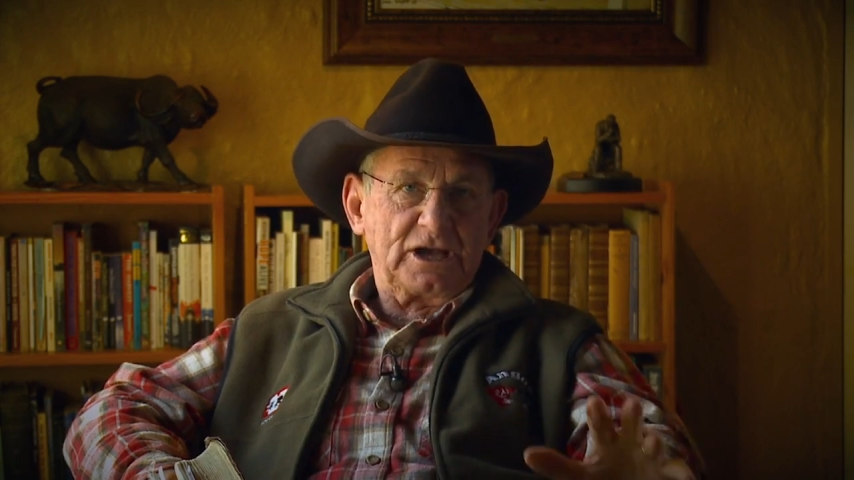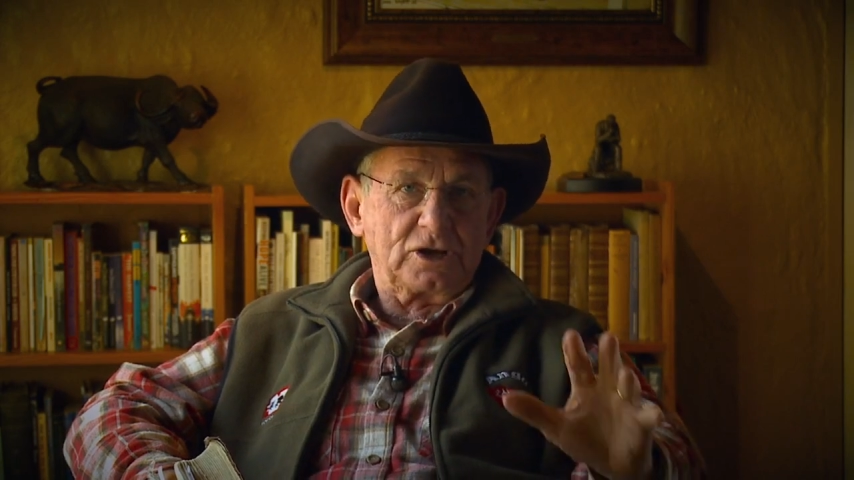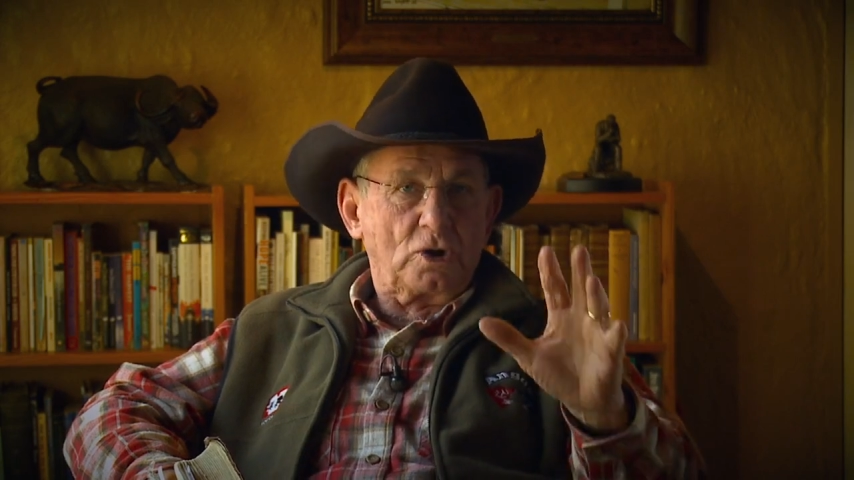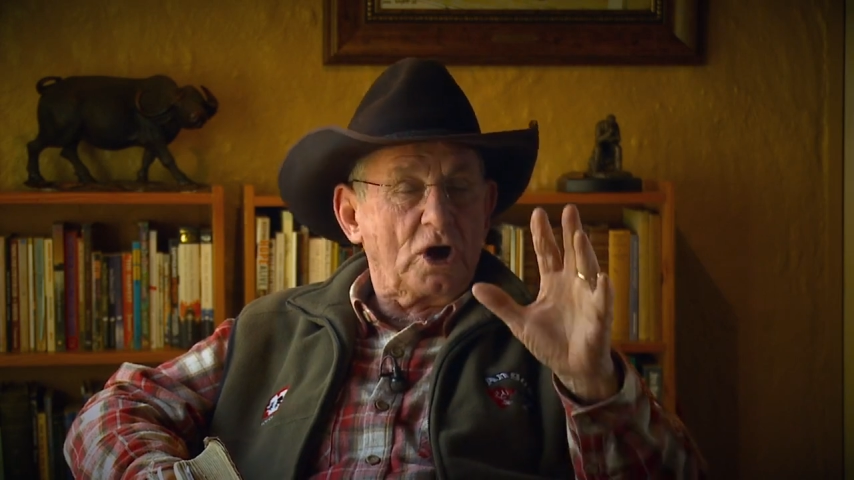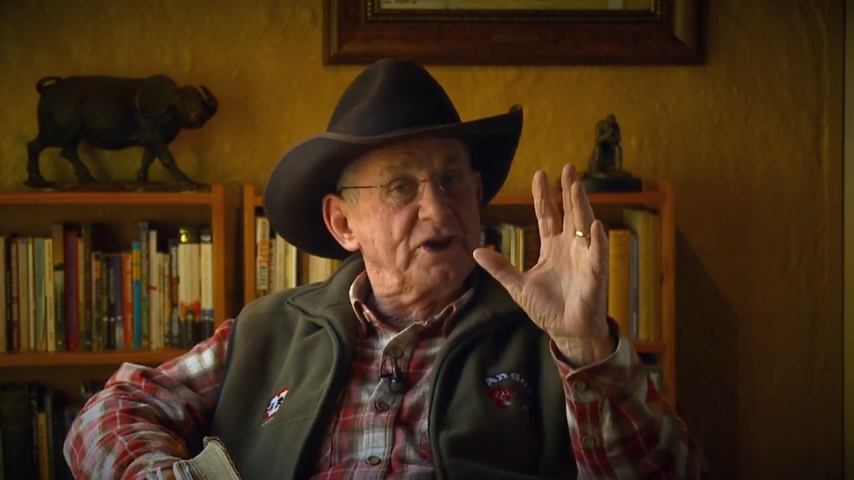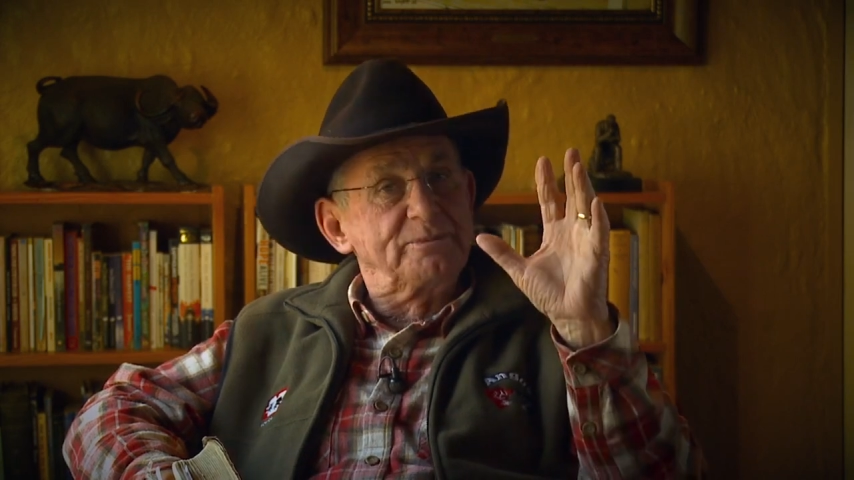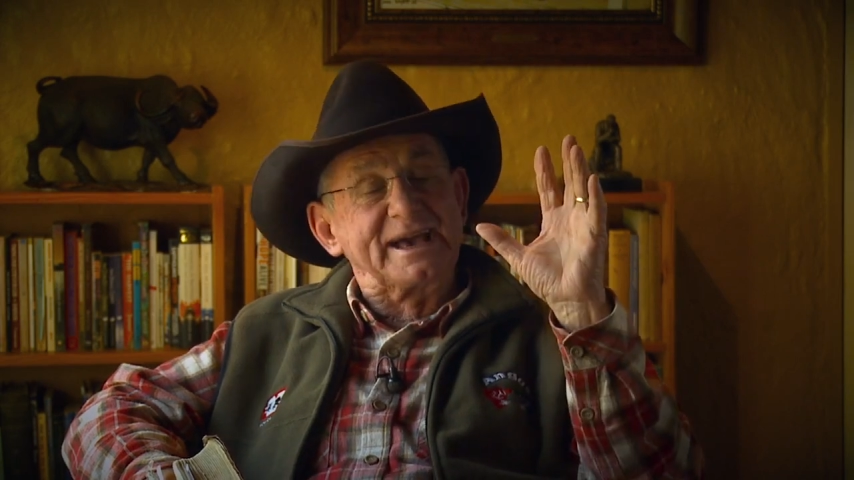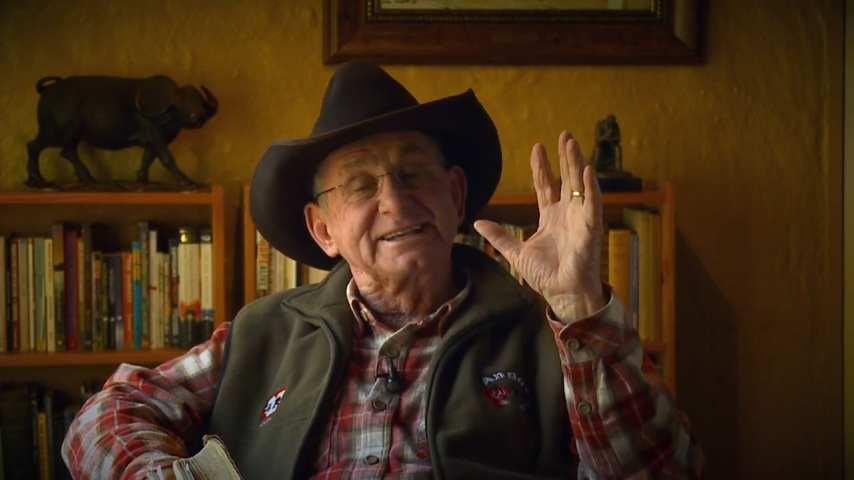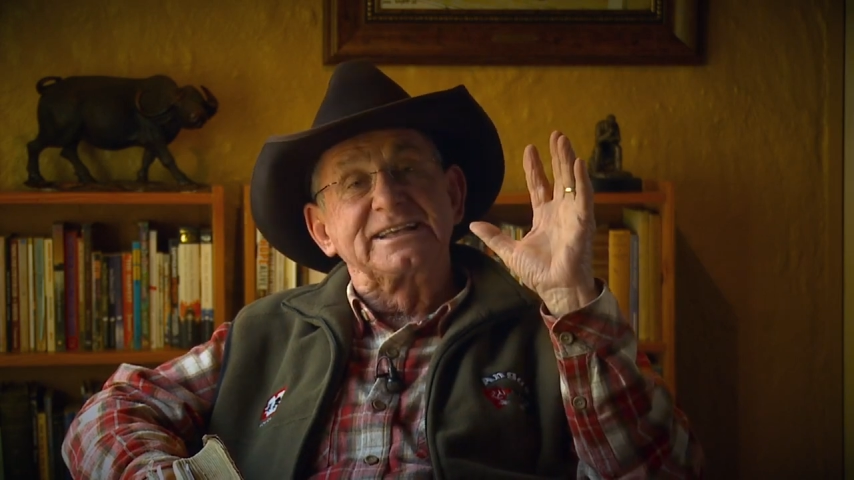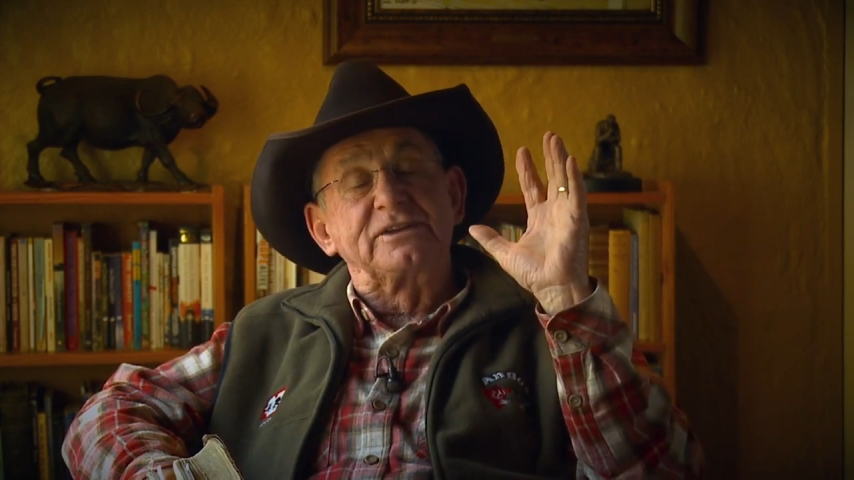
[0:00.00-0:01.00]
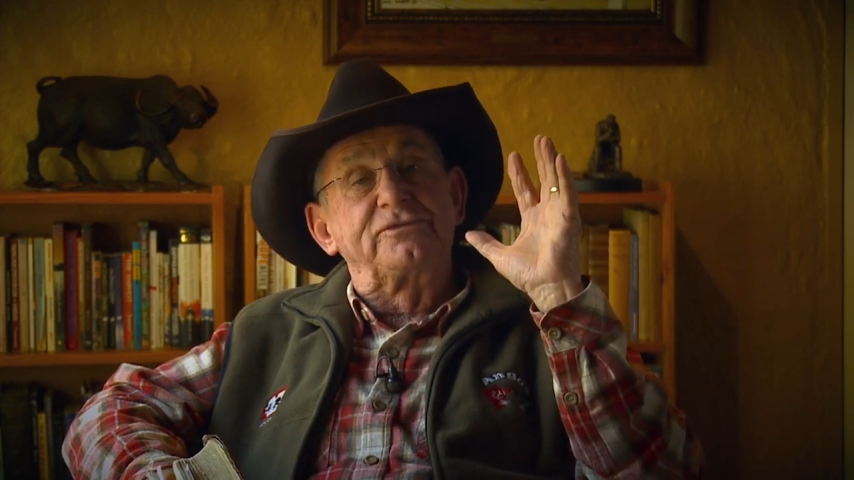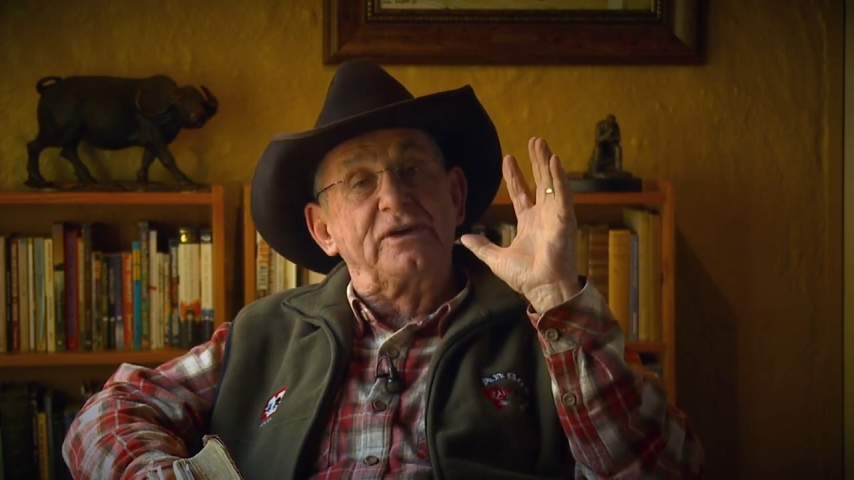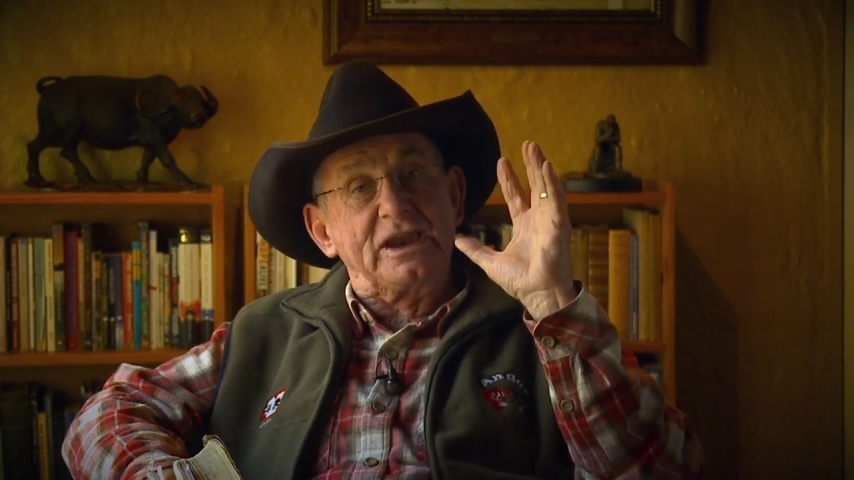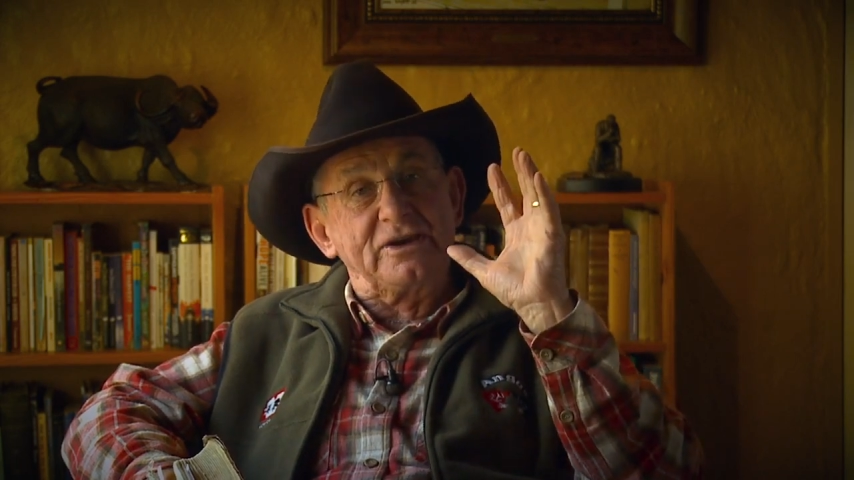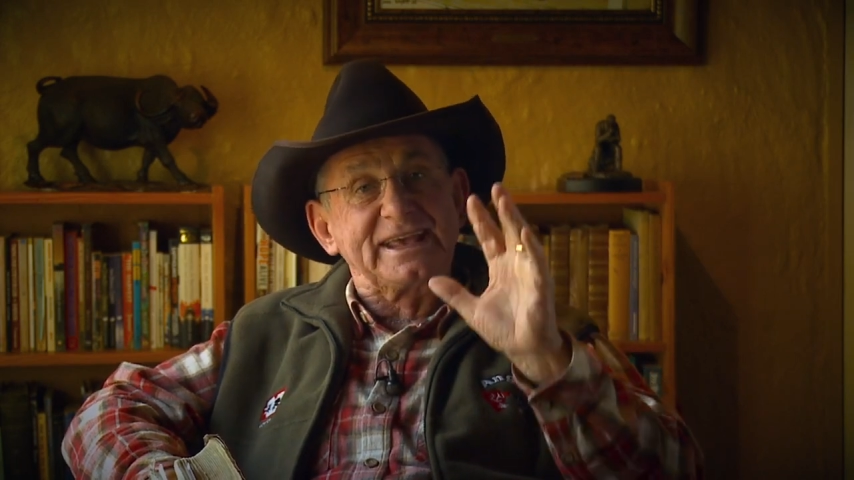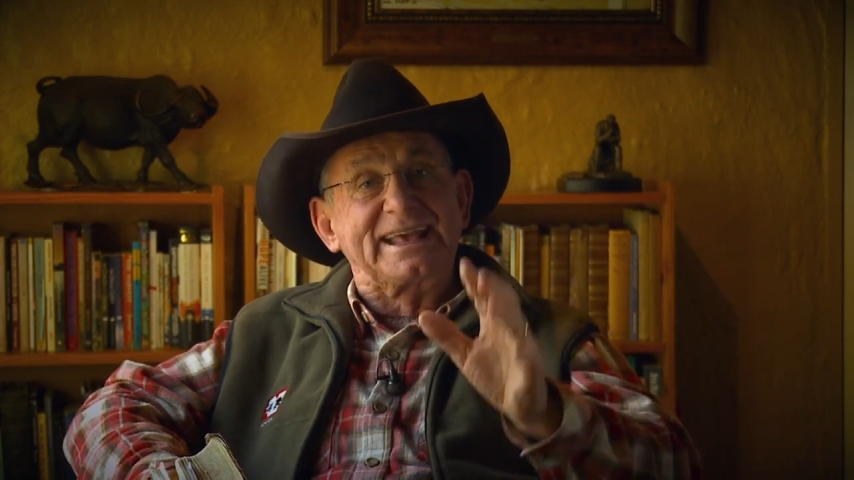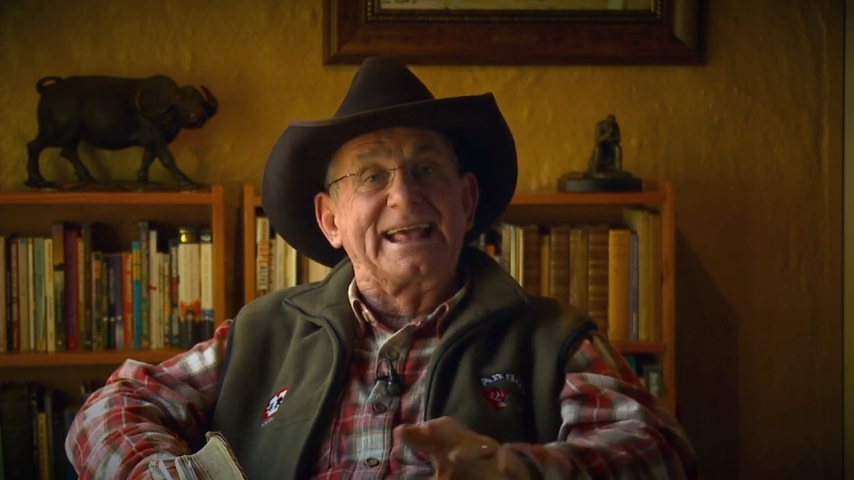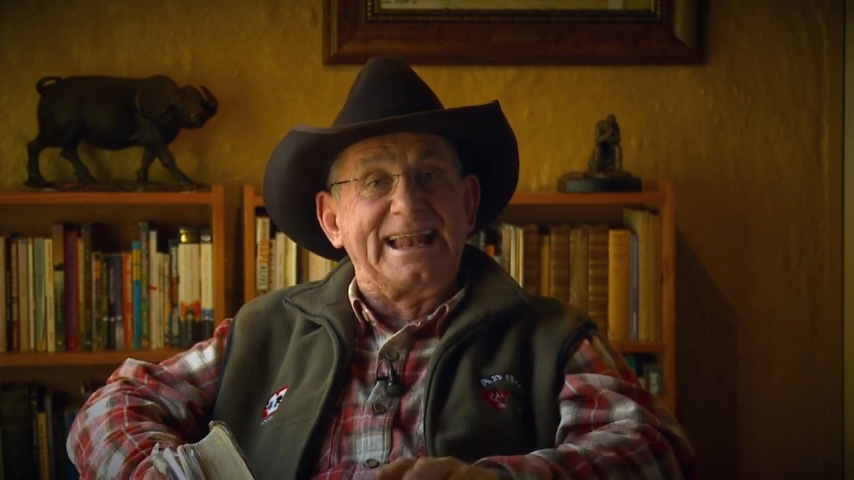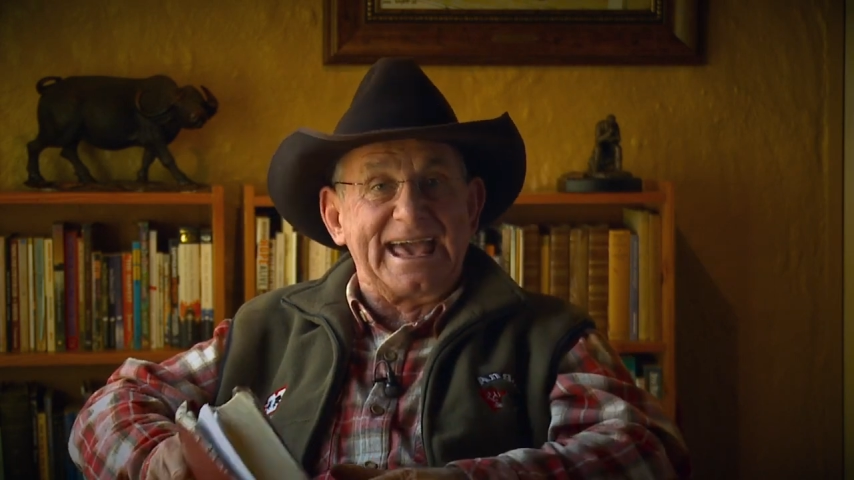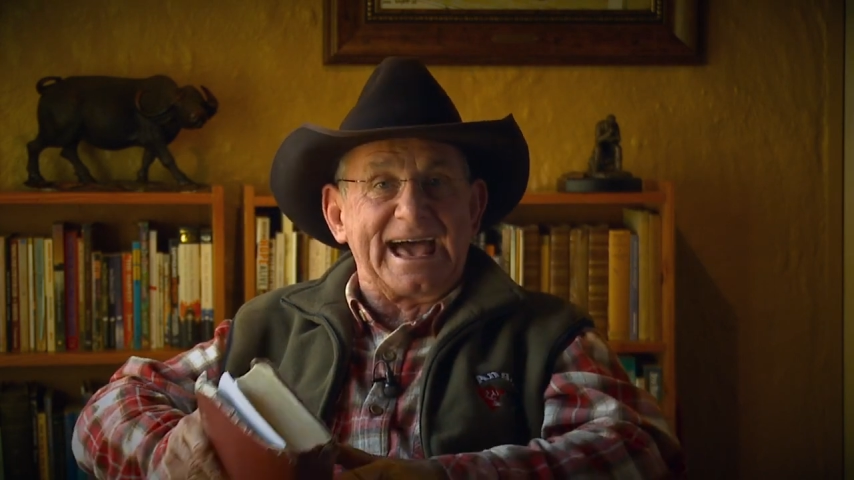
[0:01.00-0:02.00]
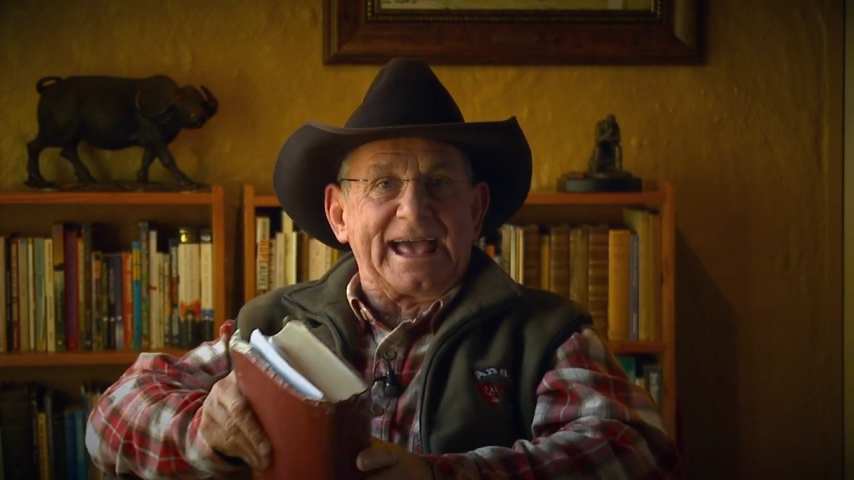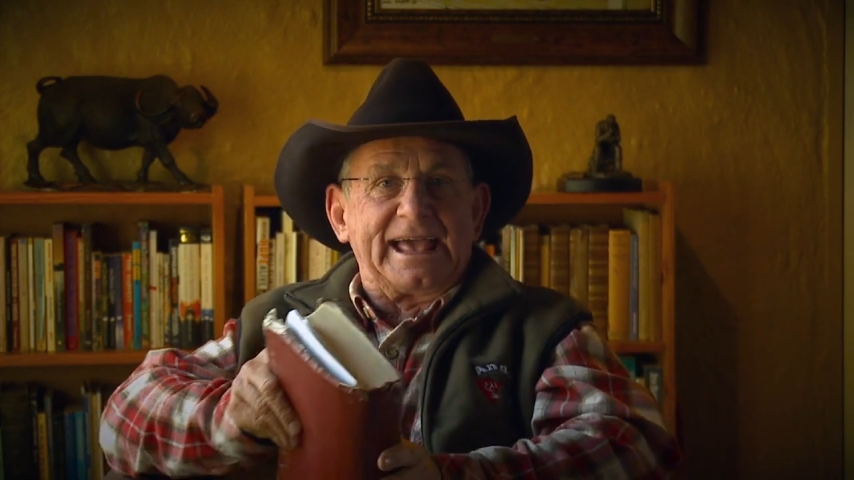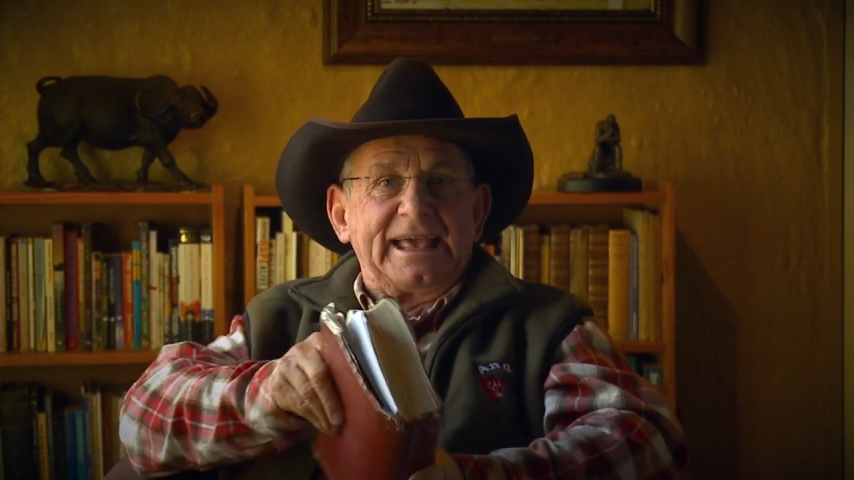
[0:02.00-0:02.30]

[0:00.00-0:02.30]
And God makes that very clear.